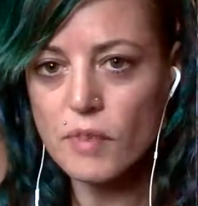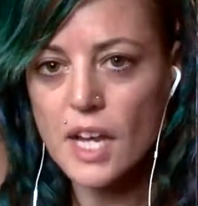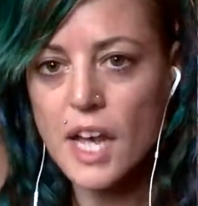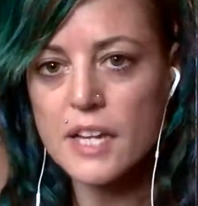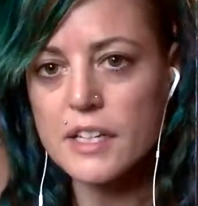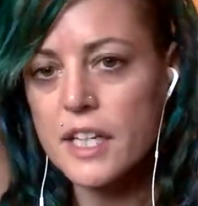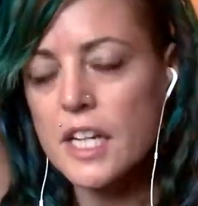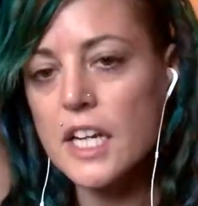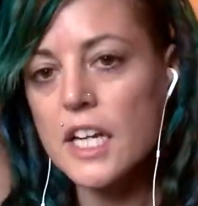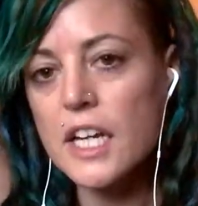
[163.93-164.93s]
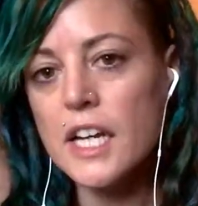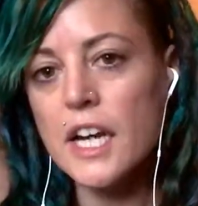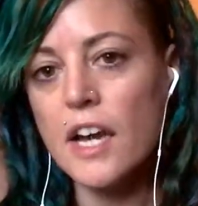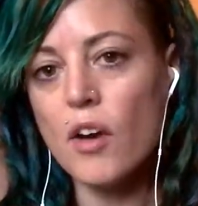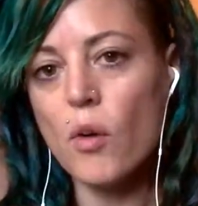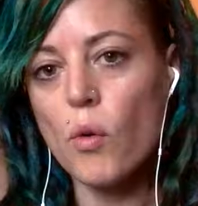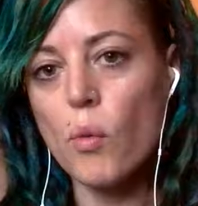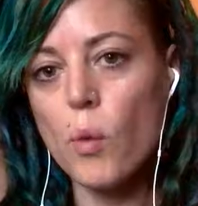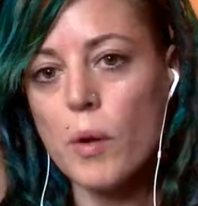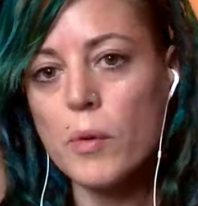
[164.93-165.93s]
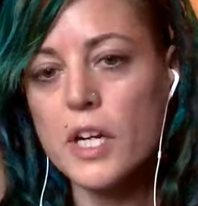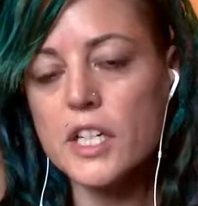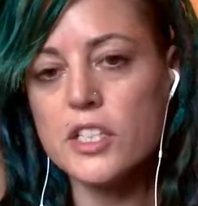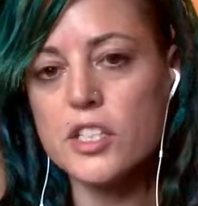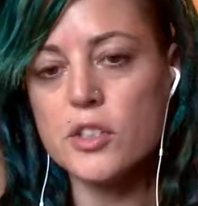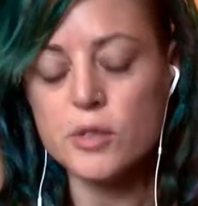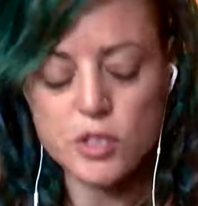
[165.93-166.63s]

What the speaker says: And what we're going to do,